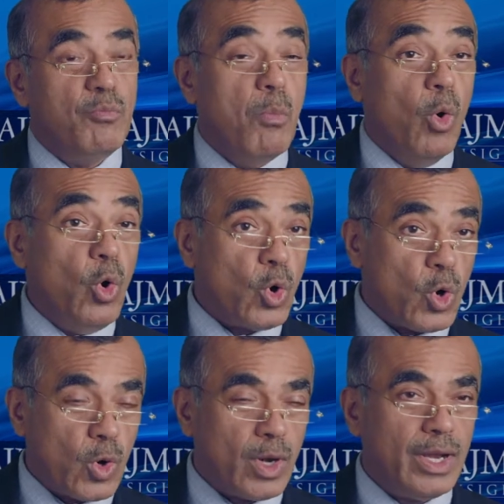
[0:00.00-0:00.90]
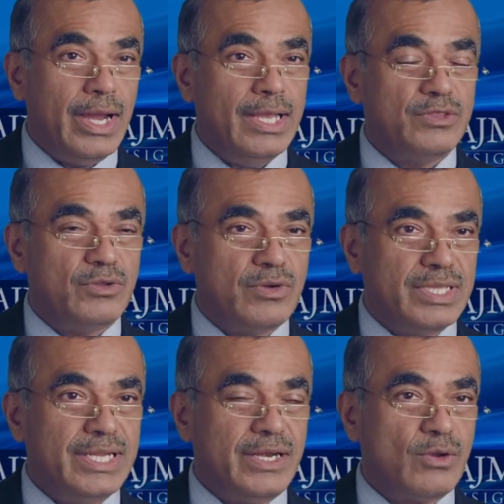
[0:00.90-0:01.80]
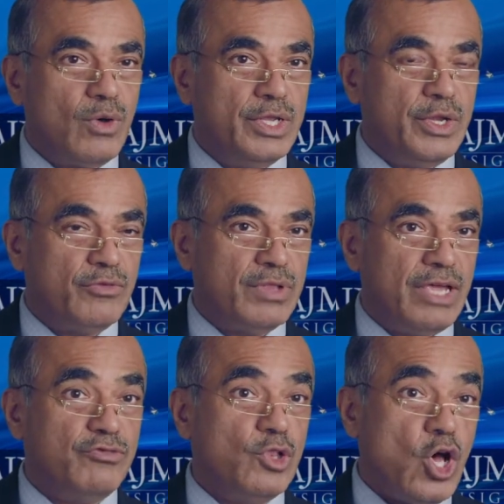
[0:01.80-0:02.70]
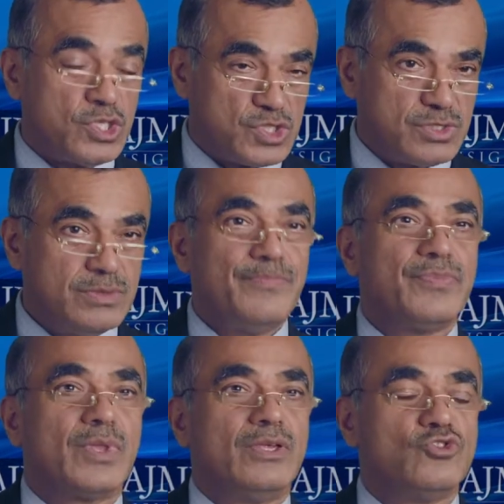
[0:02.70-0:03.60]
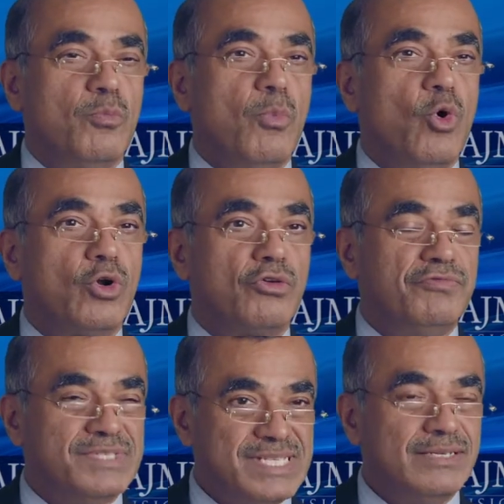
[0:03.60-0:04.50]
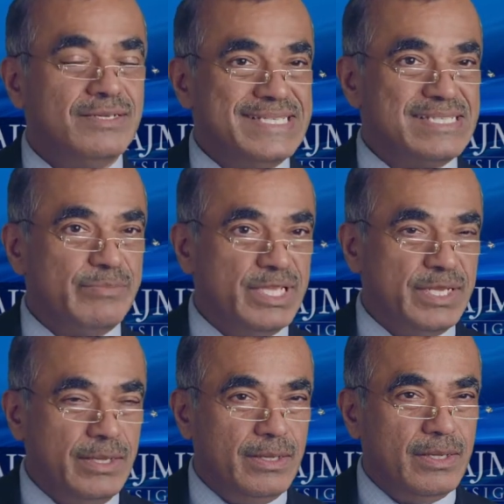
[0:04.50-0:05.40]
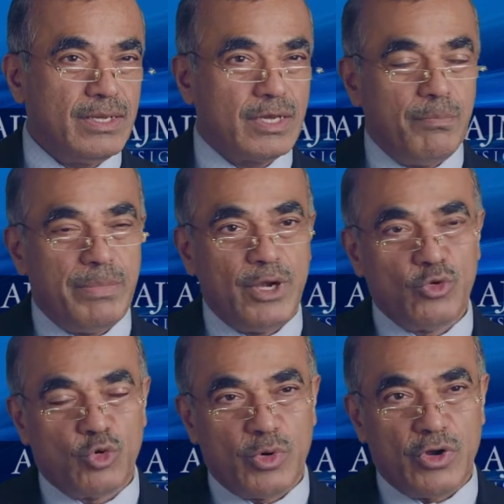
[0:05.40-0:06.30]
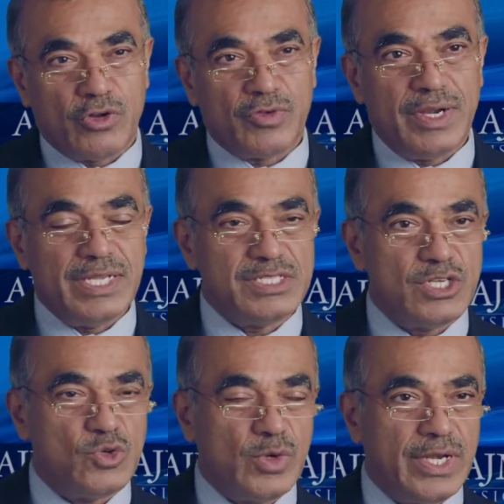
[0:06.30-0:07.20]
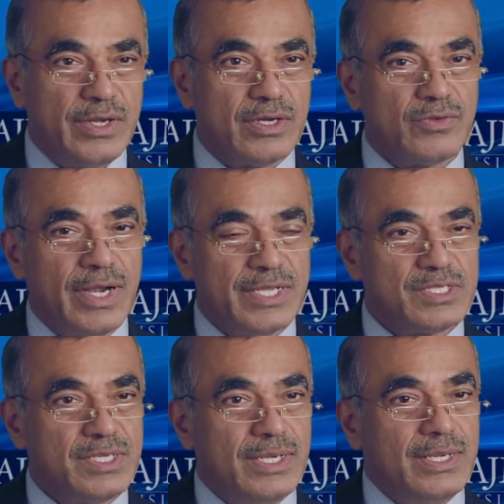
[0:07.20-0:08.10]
more health-related quality of life loss, so more physical disability compared to rheumatoid arthritis and psoriatic arthritis.